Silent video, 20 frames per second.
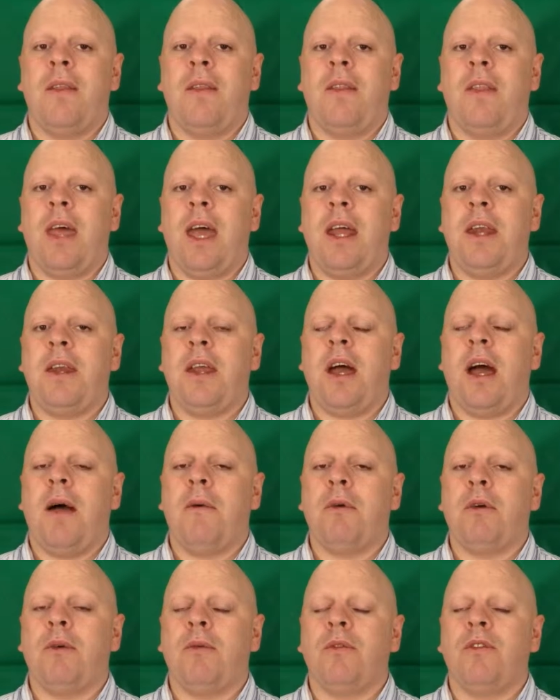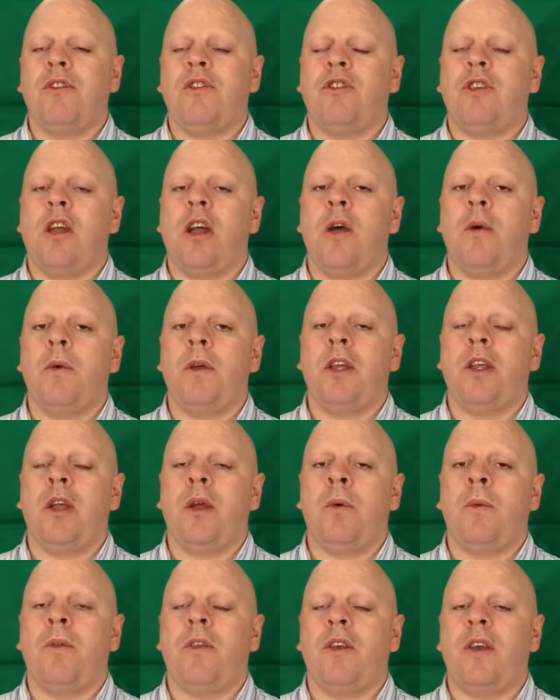Then I'm going to share with
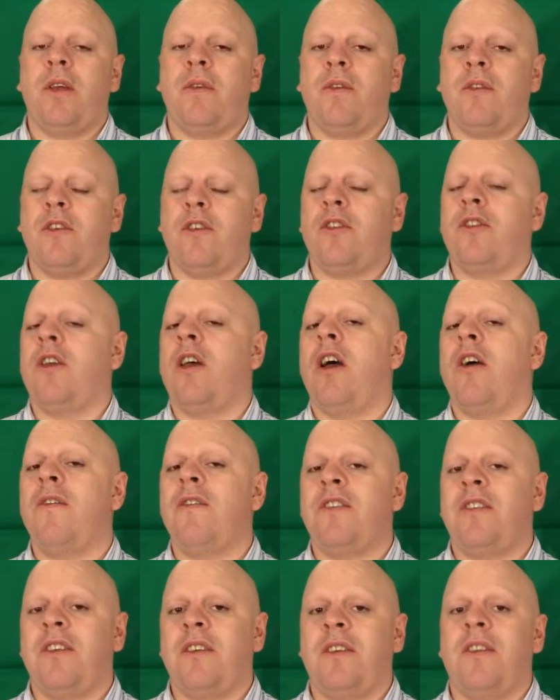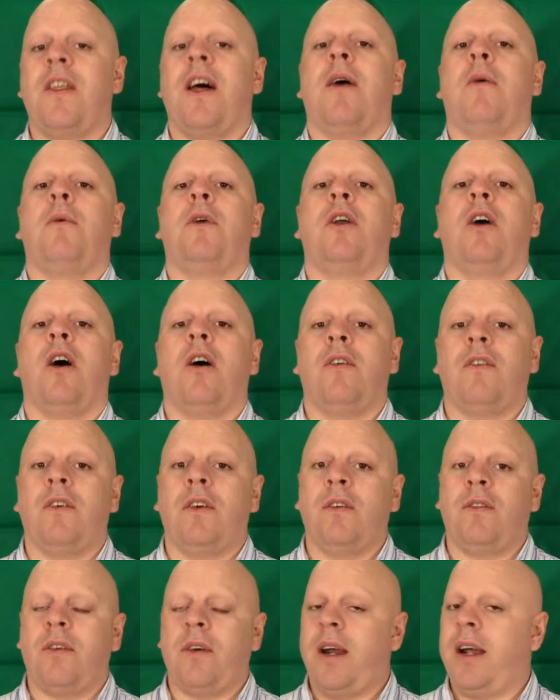you the different services that we
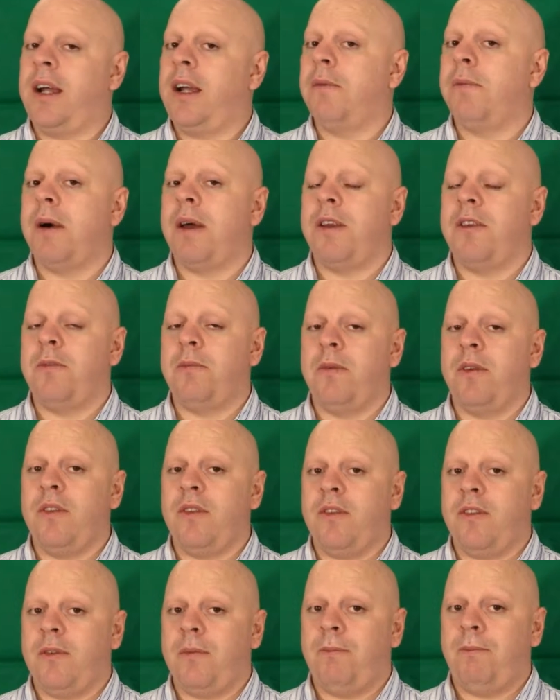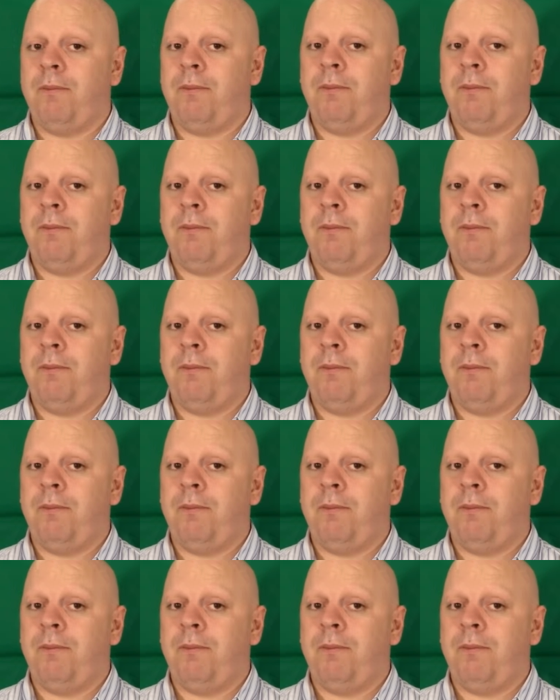offer for anger management.